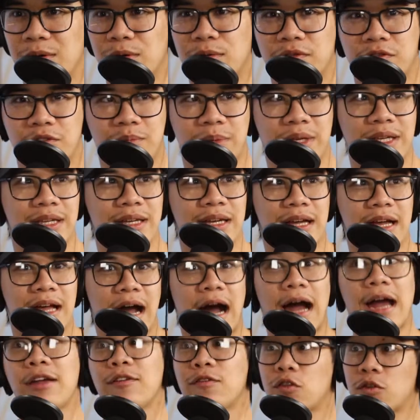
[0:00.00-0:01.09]
Well, for me,
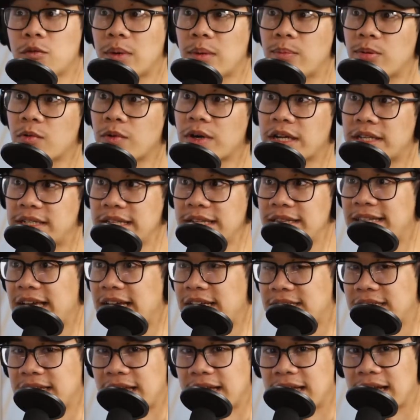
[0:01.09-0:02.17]
I even remember what I did
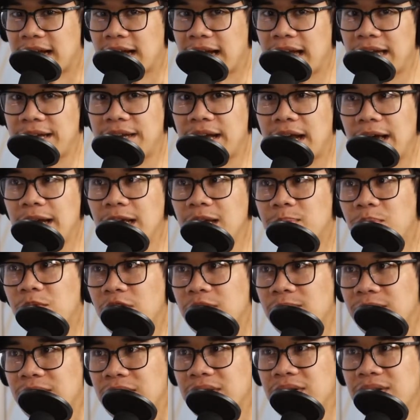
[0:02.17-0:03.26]
that day. I had an eye
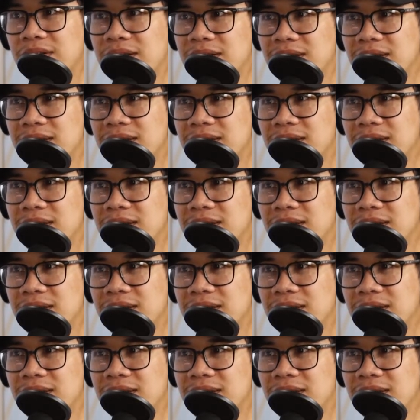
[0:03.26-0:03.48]
appointment.